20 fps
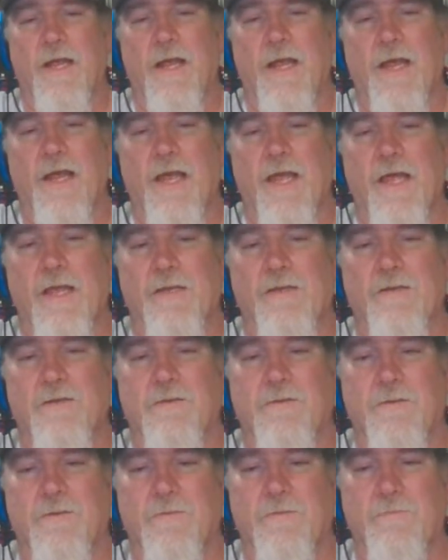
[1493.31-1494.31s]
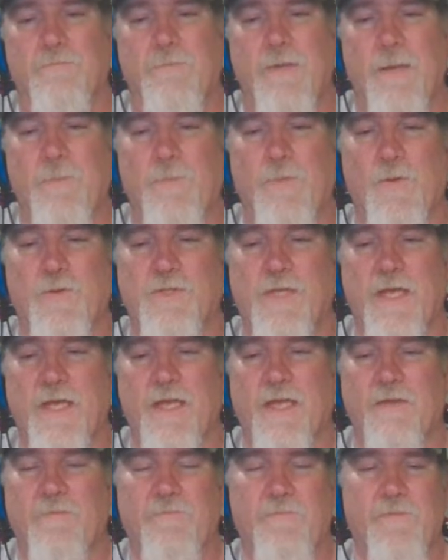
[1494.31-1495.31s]
And people say
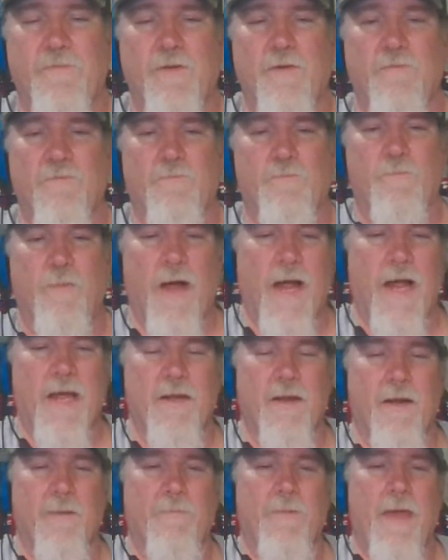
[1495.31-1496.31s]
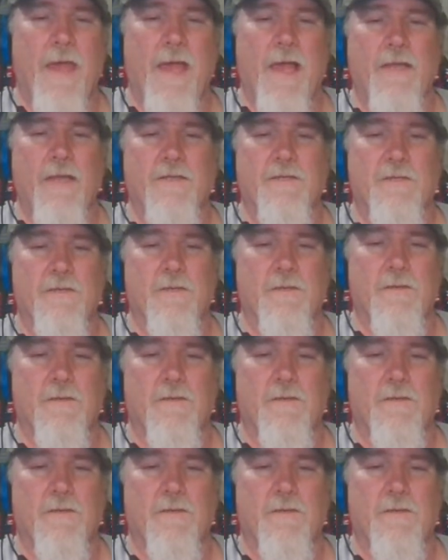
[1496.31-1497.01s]
if you buy your patch,